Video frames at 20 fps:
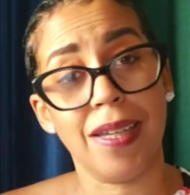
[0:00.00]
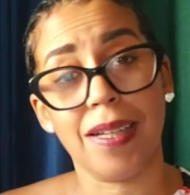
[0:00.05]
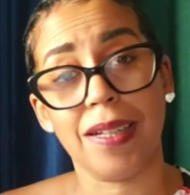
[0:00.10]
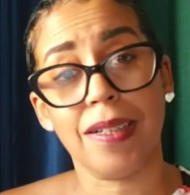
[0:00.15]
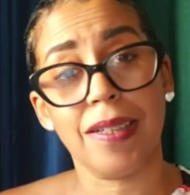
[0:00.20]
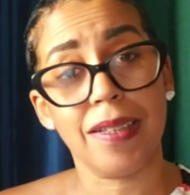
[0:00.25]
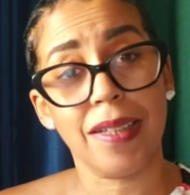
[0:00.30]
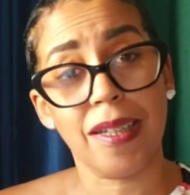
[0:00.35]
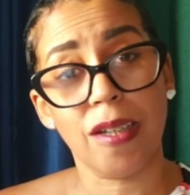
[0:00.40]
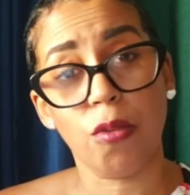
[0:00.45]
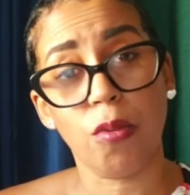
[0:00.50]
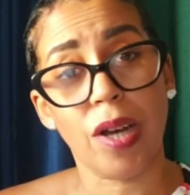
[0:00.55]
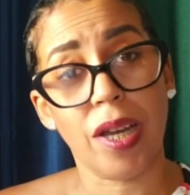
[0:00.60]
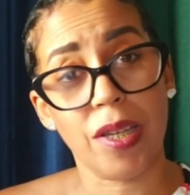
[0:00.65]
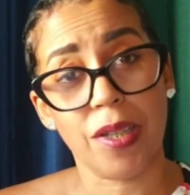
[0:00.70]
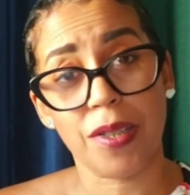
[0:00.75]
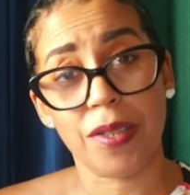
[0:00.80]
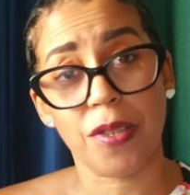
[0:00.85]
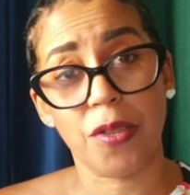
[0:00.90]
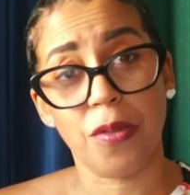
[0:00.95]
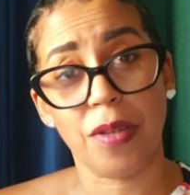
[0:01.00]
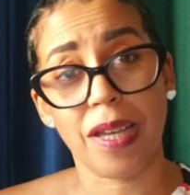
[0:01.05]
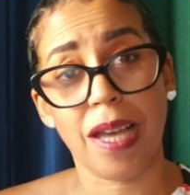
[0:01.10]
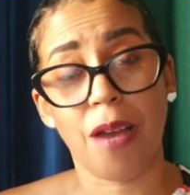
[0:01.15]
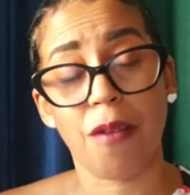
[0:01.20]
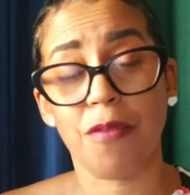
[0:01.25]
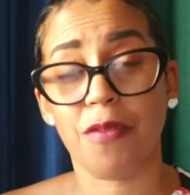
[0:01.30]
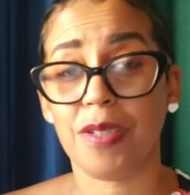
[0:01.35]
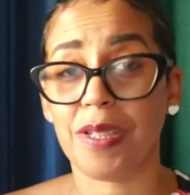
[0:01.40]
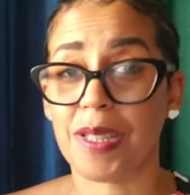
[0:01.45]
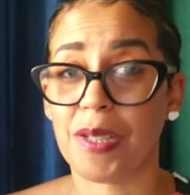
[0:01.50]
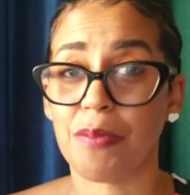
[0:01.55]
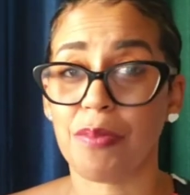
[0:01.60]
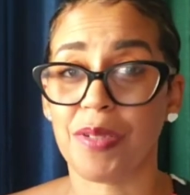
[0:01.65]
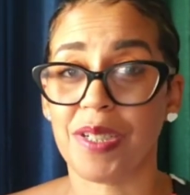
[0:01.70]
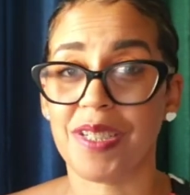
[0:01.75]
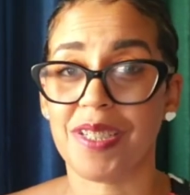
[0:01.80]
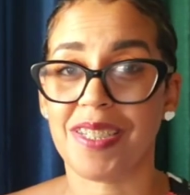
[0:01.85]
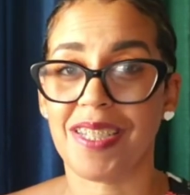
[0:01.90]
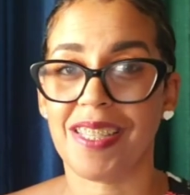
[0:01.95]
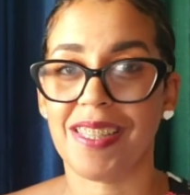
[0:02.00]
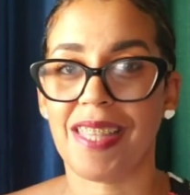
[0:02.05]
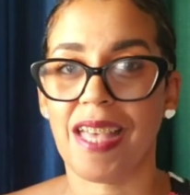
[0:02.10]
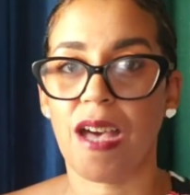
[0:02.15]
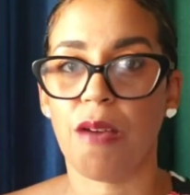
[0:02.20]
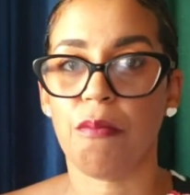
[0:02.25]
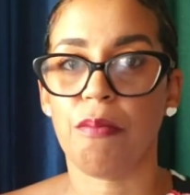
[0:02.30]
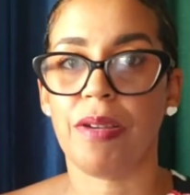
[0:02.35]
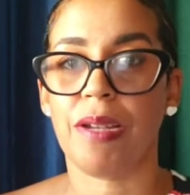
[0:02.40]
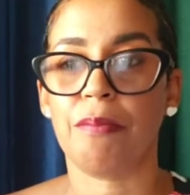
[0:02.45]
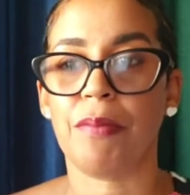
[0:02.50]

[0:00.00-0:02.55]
keep your front and back clear while you're sewing,